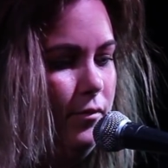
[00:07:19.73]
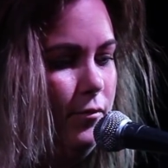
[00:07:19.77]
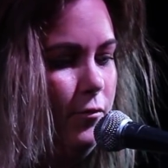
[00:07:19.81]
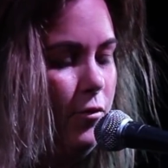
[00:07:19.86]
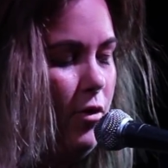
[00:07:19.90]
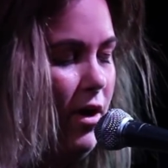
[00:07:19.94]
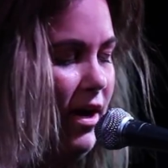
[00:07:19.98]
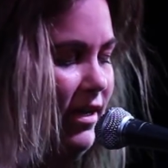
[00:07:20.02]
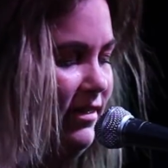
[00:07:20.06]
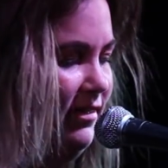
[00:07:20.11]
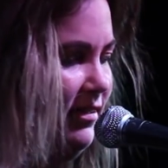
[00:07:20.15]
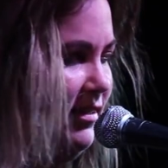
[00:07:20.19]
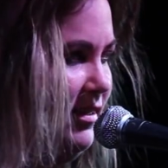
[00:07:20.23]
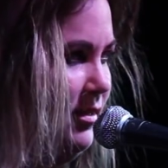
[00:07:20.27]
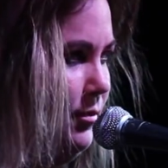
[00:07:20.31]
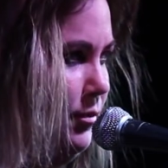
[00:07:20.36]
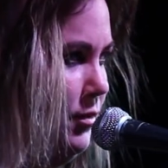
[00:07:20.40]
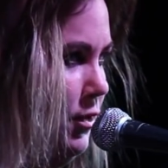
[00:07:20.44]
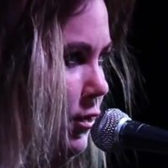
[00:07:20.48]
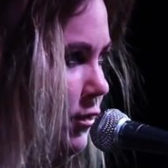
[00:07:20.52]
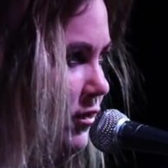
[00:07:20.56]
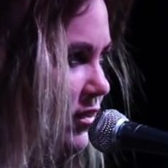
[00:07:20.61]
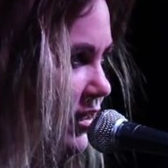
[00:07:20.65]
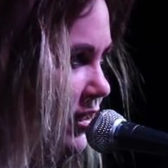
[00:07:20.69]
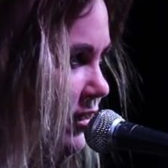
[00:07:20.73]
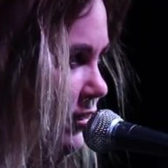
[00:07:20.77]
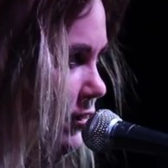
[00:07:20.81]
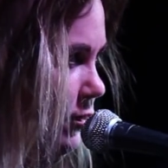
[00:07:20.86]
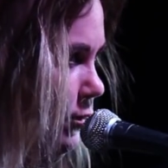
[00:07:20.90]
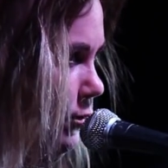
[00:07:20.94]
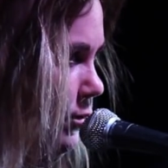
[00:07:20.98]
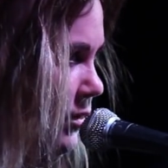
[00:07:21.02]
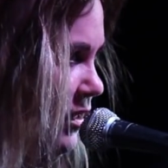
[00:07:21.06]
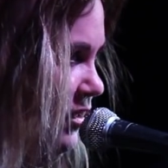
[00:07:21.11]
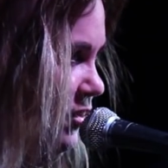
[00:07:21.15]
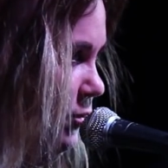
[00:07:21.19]
Writing and music
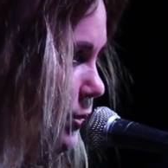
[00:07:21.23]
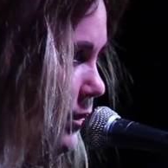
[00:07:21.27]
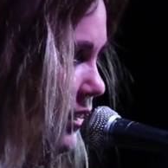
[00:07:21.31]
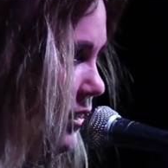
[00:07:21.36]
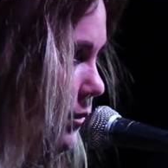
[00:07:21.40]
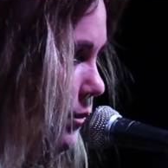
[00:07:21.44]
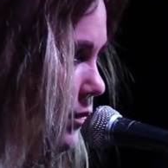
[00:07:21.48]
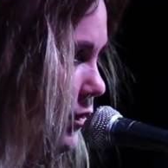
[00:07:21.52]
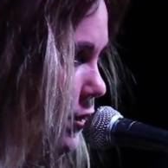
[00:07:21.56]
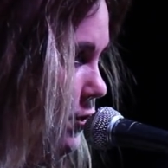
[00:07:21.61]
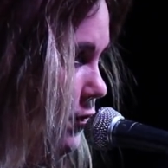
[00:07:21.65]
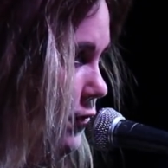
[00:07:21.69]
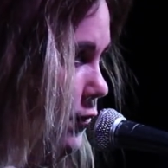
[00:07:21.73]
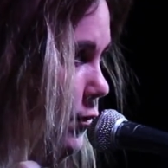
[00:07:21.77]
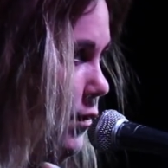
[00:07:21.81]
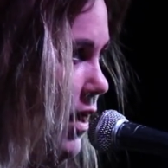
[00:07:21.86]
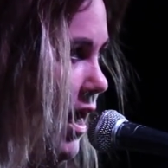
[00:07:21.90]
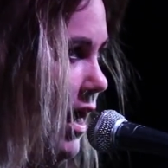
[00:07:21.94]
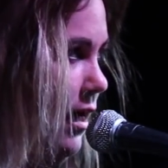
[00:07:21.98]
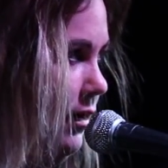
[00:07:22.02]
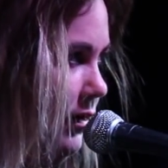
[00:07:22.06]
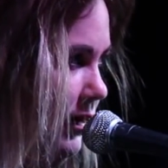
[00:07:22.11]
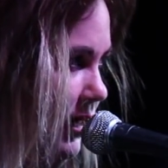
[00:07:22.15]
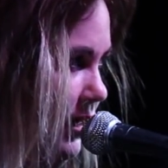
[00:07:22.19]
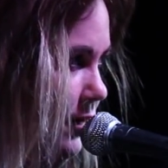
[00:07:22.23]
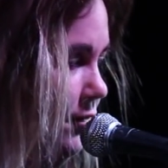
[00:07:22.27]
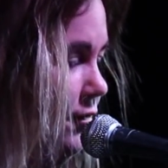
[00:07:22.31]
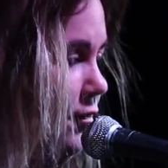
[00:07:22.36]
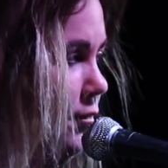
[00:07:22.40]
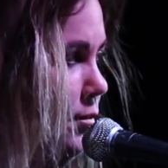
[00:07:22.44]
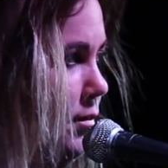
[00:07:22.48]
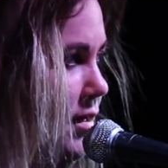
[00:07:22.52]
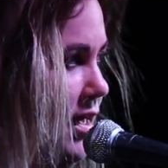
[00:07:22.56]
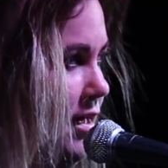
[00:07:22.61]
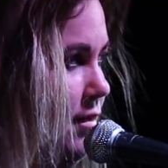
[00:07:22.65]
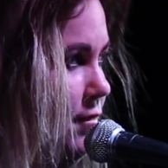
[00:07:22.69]
has always been a beautiful outlet
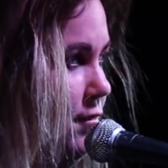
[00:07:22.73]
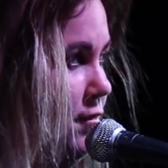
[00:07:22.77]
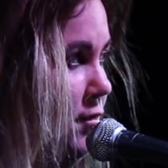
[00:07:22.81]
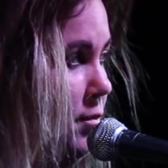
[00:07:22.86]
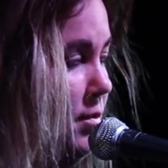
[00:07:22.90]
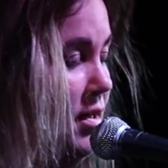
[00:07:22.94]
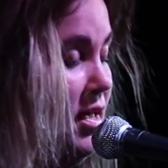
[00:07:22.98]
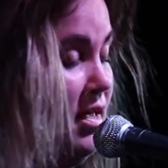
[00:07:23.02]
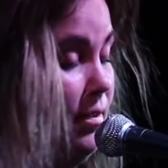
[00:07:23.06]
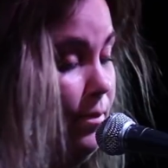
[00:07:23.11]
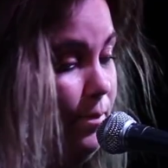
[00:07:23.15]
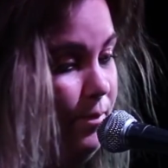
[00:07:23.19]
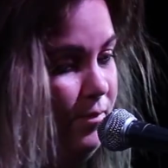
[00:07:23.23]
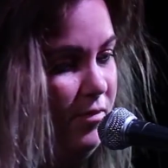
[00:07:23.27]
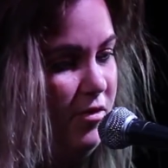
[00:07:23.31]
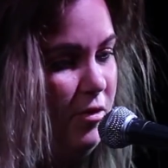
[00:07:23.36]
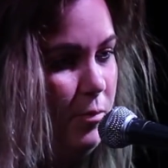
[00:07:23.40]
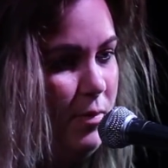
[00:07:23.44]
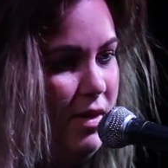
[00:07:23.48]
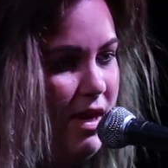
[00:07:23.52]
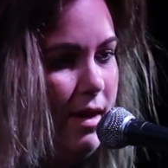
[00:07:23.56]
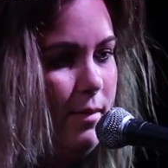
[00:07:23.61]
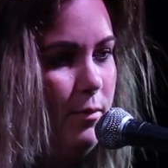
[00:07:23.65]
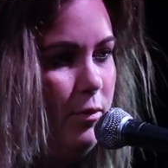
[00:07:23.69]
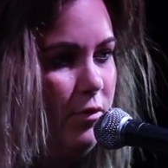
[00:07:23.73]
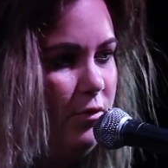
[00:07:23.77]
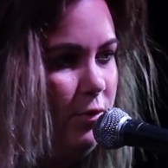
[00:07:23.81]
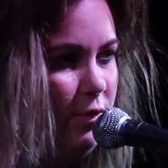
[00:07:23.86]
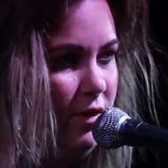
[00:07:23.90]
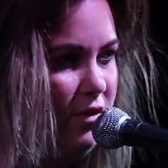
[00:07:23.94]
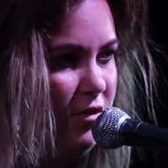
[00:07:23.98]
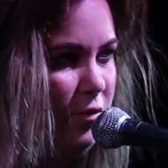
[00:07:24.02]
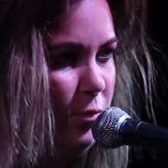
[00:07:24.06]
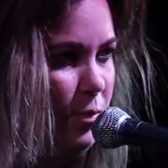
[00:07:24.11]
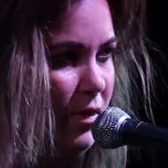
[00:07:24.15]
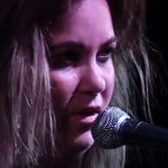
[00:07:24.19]
for me and for me to be able
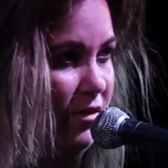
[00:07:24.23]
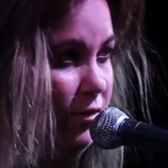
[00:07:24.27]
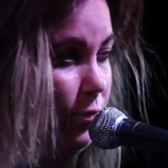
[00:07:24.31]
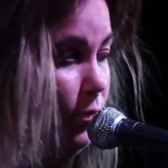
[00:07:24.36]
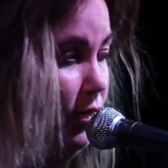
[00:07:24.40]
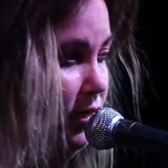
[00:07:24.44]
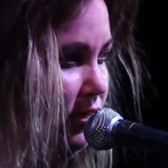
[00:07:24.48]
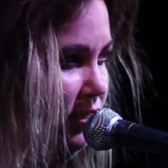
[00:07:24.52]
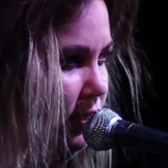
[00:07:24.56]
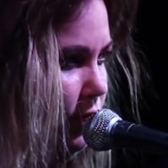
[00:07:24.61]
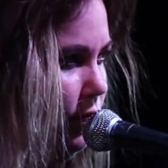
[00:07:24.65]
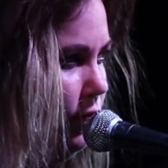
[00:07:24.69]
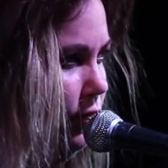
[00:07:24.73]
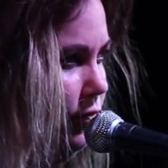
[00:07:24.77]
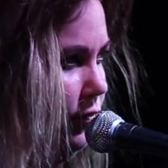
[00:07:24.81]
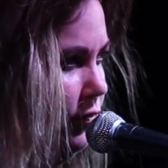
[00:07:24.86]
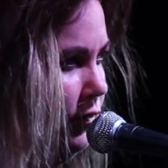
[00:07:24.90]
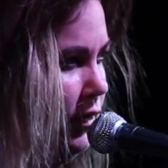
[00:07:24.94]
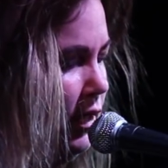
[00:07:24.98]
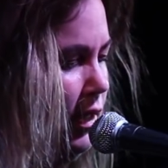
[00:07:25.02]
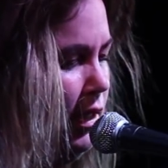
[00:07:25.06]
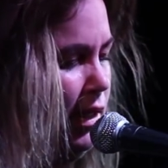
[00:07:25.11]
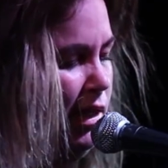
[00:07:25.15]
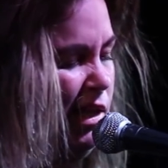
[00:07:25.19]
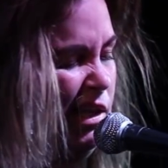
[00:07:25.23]
to express myself.